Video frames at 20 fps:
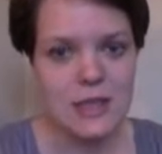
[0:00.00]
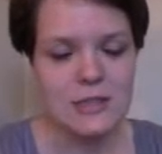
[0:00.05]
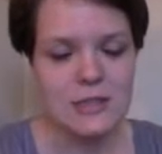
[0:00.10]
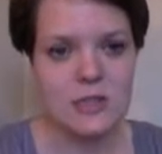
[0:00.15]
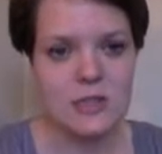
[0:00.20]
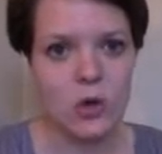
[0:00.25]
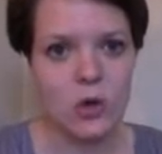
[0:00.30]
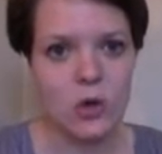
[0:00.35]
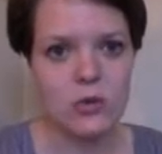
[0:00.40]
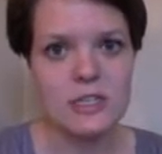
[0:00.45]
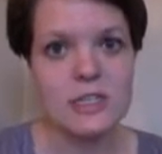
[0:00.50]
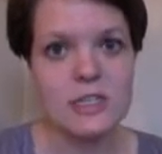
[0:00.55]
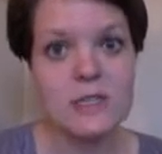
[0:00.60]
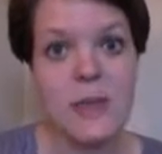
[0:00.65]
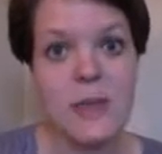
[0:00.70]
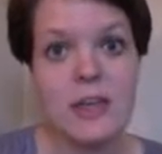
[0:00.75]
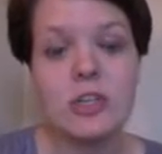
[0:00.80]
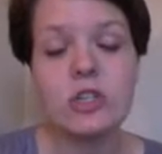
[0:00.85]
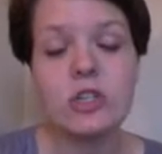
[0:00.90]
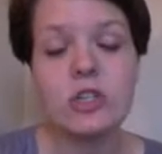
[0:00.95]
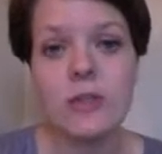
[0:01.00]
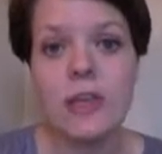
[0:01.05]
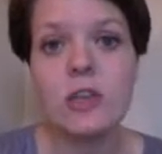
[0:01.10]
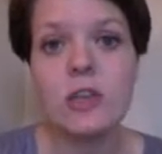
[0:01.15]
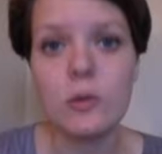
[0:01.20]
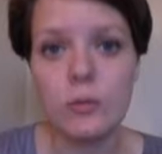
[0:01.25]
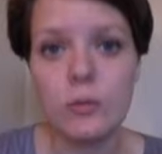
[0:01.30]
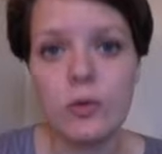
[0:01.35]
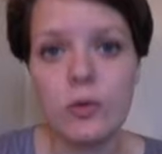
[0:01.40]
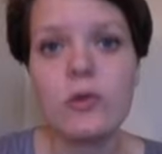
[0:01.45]
So just make sure
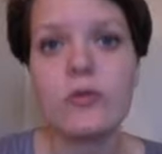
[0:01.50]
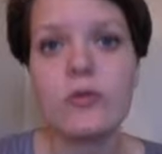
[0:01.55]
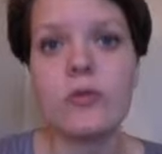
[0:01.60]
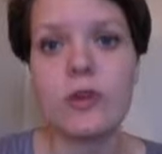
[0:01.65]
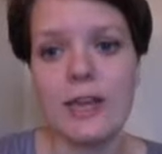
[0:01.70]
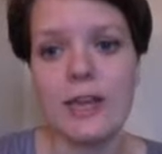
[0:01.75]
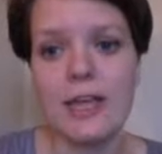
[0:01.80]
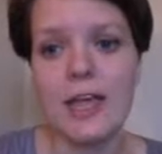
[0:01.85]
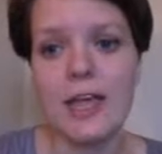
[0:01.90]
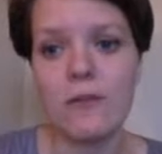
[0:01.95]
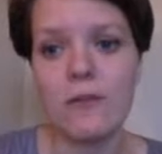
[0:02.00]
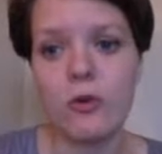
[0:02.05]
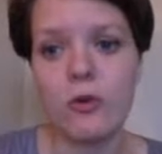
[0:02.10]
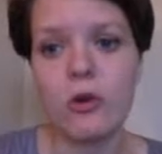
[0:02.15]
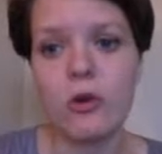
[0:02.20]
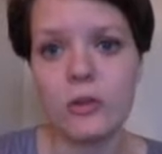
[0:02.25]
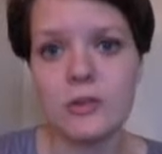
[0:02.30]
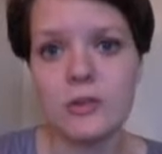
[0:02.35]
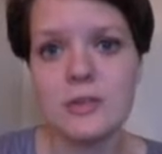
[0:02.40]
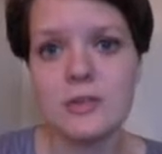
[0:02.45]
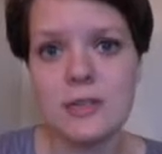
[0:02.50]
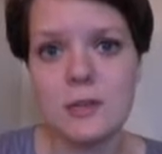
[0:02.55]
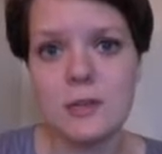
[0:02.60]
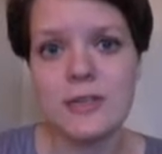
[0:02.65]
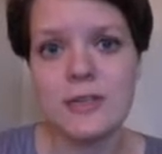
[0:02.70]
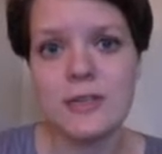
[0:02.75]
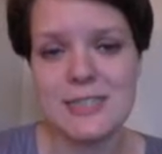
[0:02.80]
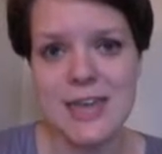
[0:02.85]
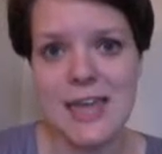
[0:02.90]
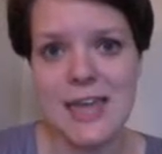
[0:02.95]
that you're proofreading it for those little
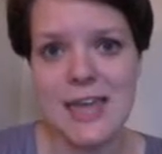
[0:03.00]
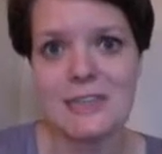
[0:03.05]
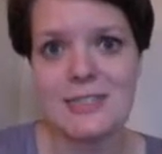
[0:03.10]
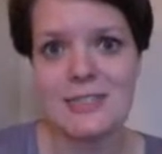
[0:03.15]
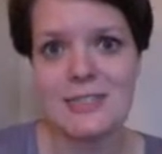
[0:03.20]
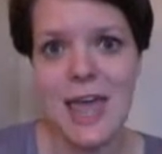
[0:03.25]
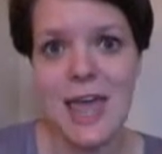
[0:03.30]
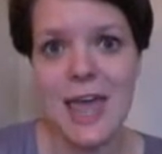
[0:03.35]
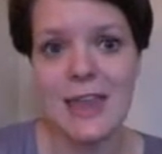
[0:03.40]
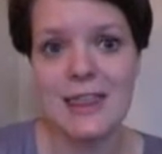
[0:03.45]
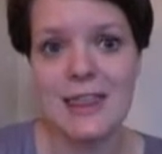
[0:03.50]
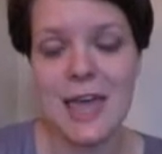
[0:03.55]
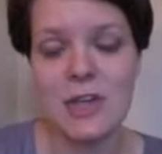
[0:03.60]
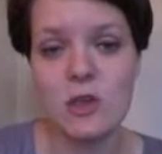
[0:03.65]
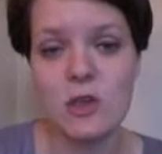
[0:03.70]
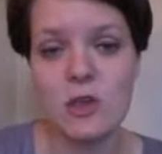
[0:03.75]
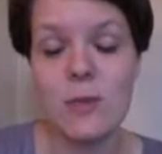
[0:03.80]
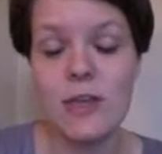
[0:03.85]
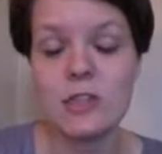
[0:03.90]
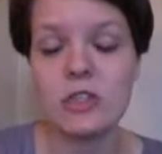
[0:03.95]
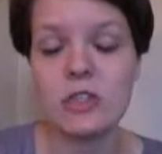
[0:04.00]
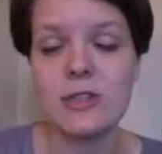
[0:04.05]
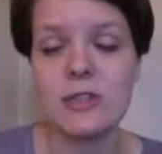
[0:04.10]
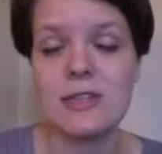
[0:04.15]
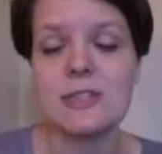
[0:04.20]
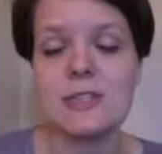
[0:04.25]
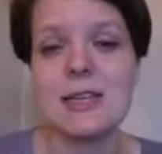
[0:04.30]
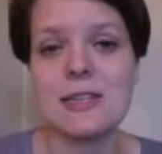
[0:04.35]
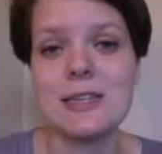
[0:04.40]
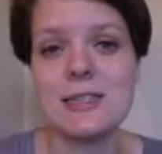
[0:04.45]
mistakes and that you make sure
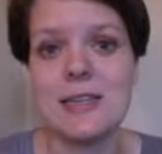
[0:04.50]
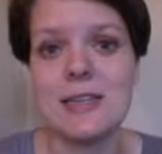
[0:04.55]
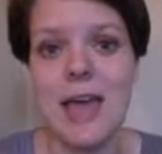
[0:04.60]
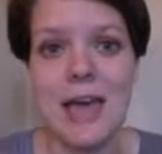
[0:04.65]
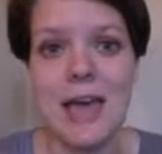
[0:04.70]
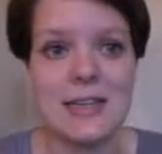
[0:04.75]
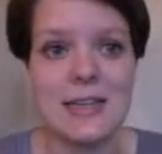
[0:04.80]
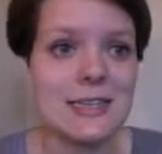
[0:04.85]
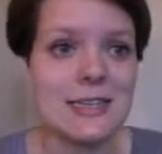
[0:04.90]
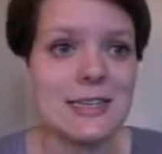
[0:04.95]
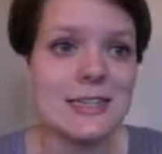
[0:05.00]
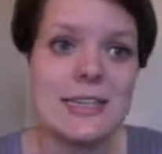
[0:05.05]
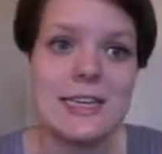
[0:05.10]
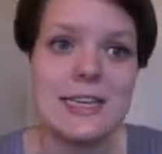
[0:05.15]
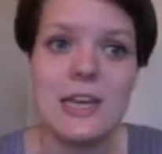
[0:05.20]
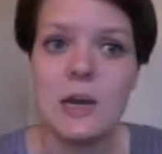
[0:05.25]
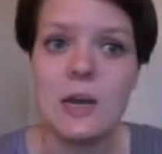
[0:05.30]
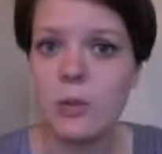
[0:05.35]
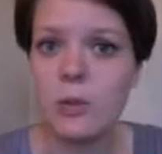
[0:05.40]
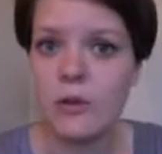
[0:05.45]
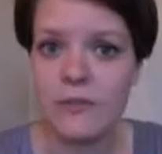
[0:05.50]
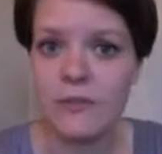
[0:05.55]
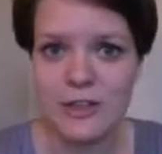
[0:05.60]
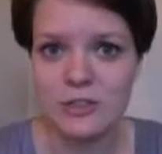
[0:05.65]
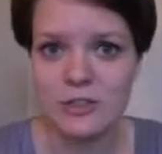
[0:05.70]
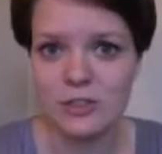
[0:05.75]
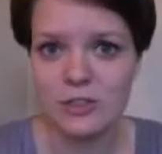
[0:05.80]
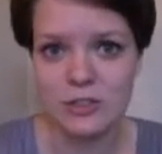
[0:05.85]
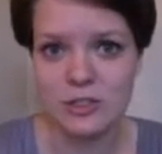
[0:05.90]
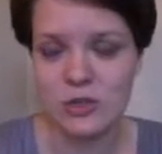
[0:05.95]
this is as clean and
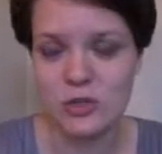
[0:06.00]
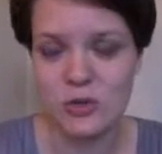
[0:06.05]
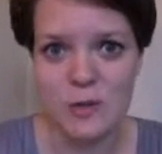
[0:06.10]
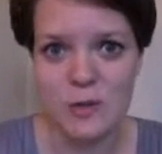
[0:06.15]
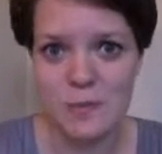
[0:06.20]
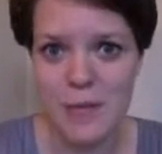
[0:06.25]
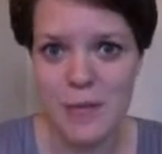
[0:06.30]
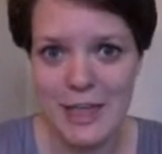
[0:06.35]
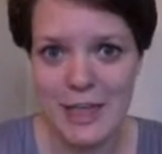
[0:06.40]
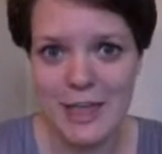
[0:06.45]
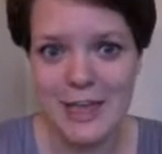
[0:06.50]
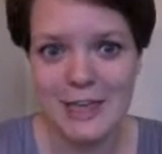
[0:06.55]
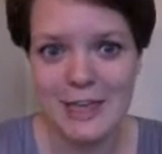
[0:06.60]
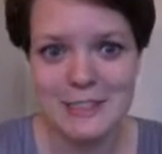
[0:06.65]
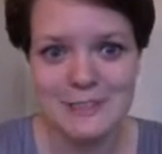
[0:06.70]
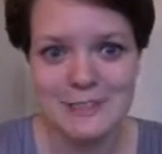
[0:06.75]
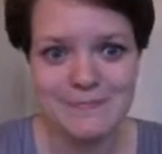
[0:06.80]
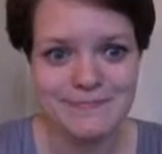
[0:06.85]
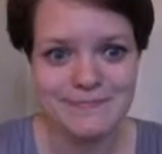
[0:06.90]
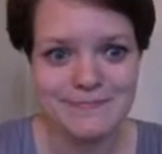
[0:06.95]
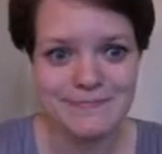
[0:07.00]
professional as you can make it.